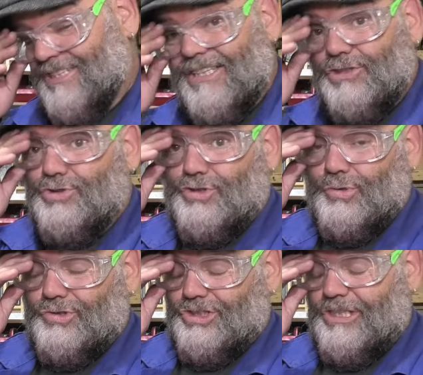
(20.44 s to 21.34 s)
Takes all
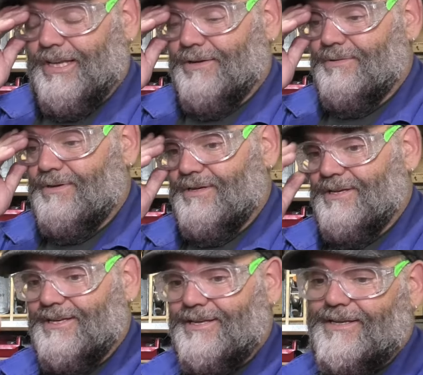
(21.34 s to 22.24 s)
sorts, you know.
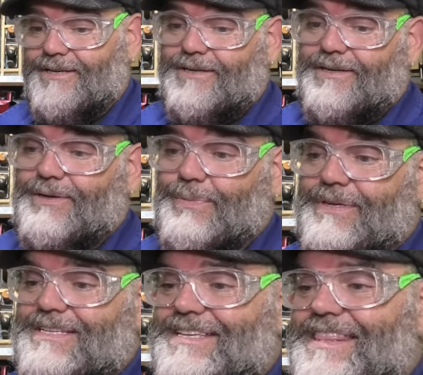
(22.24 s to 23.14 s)

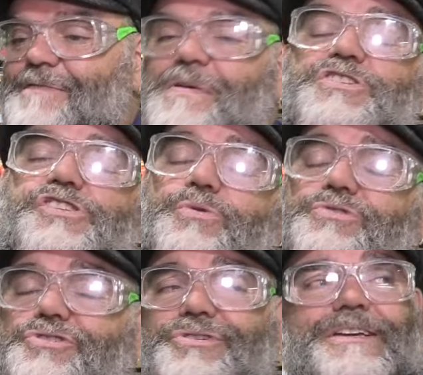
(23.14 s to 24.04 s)
But you see, they've been
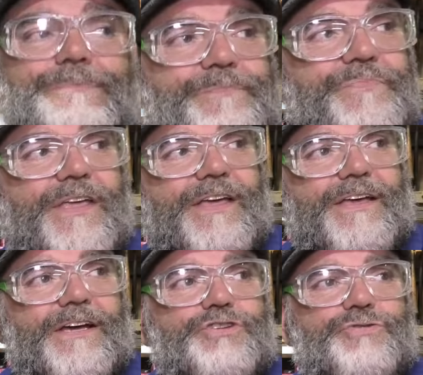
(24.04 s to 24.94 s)
sold a dream.
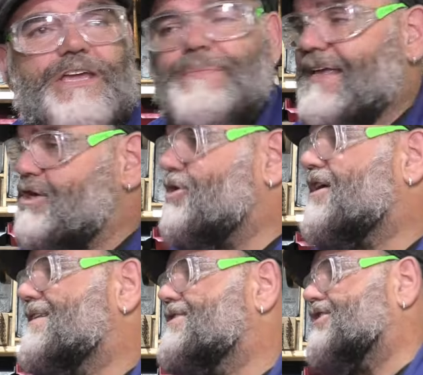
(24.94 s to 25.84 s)
A dream that you
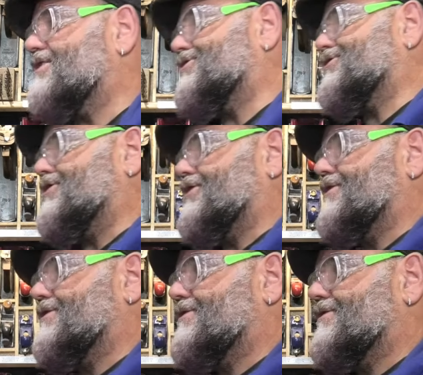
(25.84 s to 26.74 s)
can just
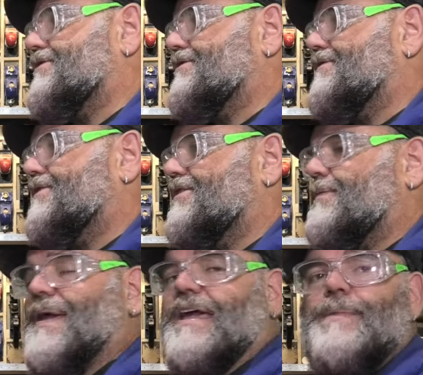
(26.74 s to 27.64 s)

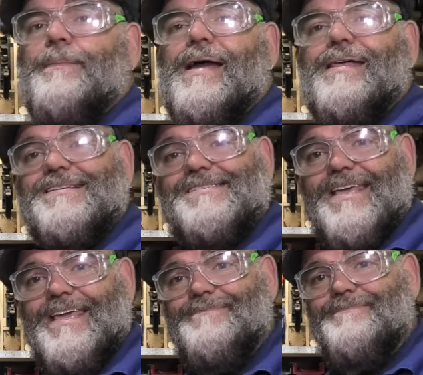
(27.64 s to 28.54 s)
pick them up out of the
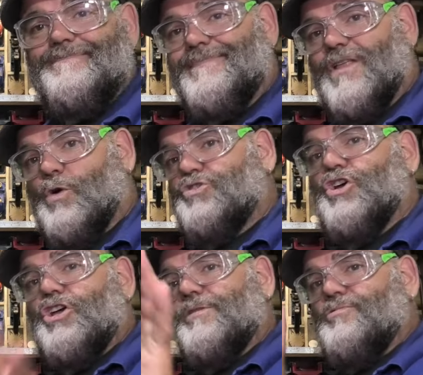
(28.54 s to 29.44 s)
sea, or
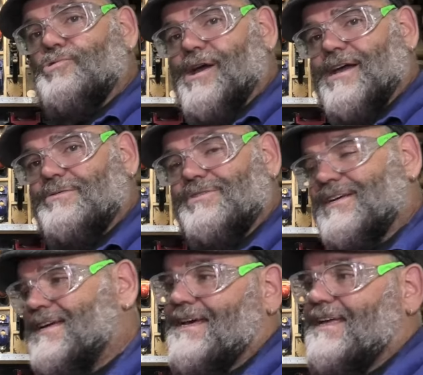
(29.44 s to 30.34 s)
turn them around
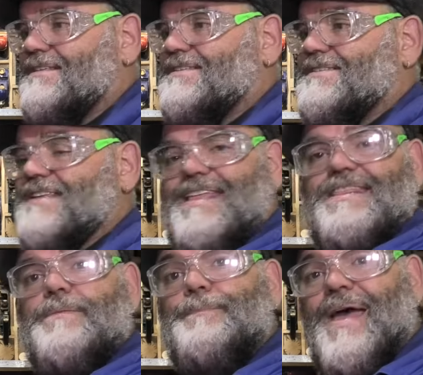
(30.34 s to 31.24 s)
and
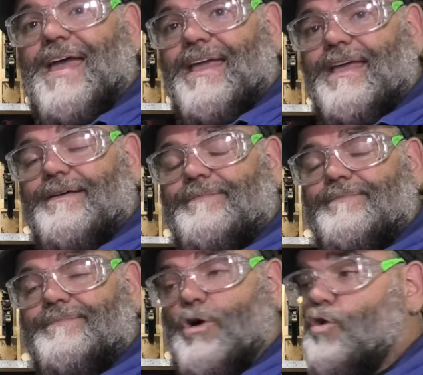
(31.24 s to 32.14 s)
send them back,
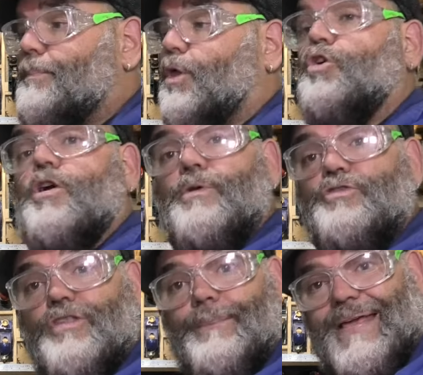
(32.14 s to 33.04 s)
or plonk them
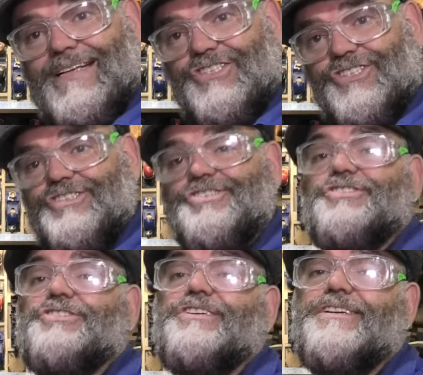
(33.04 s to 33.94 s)
onto the
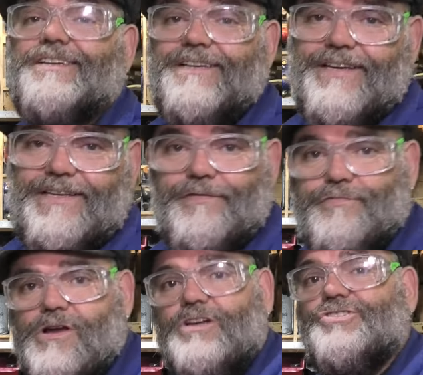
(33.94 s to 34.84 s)
beaches in
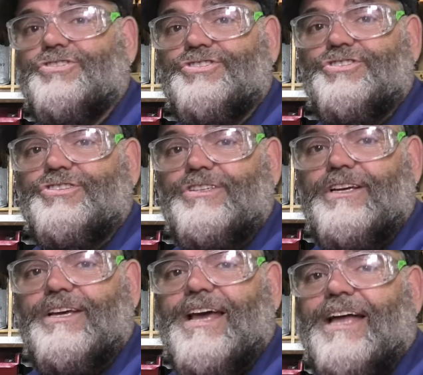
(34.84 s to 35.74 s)
France.
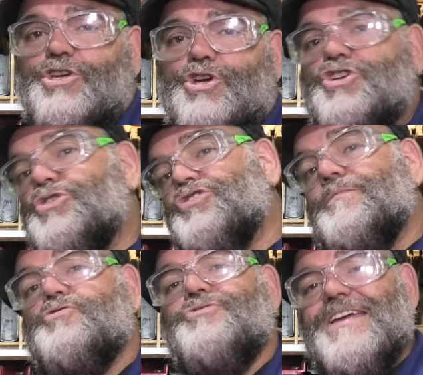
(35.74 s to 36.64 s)
And you can use the
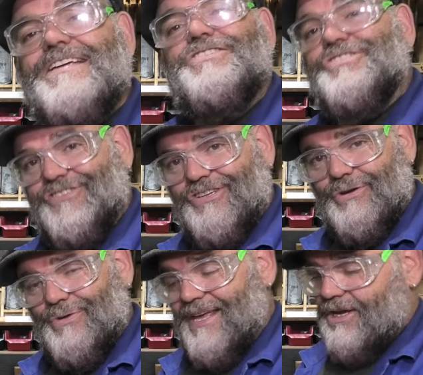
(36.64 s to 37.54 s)
Marines to
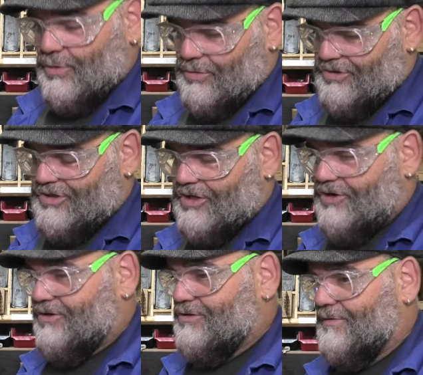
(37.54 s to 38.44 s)
do that, according to
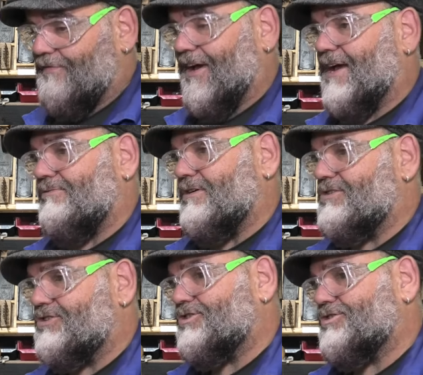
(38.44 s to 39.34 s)
Nigel
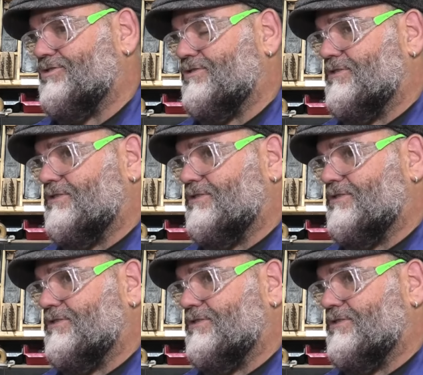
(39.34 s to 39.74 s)
Farage.